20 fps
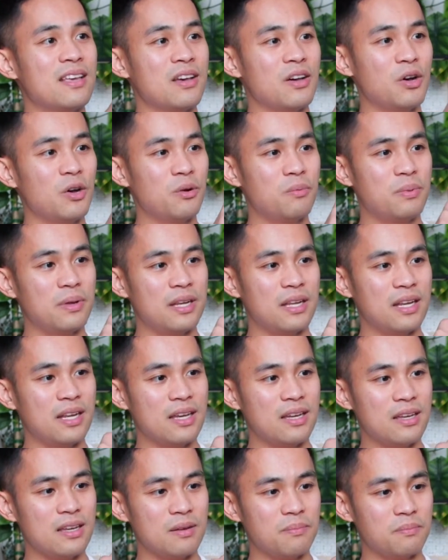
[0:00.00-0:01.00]
open it
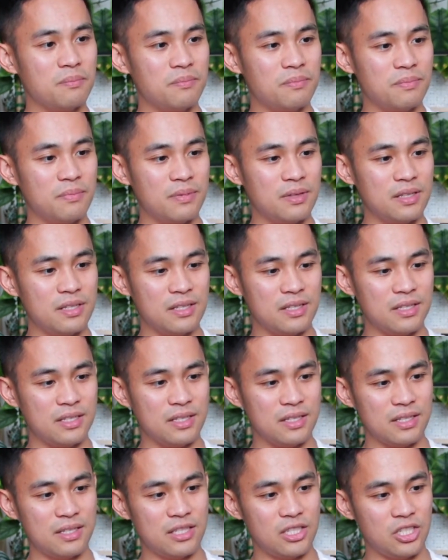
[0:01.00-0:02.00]
up
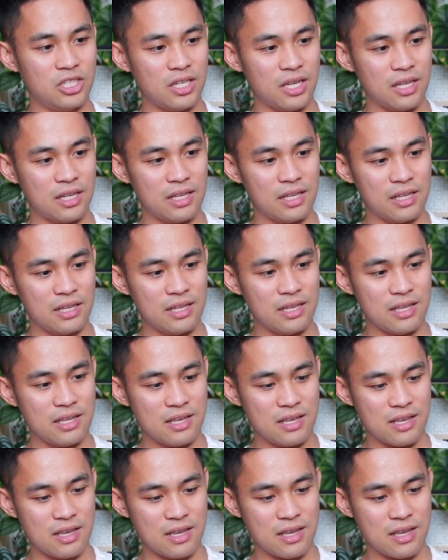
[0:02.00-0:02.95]
just gently.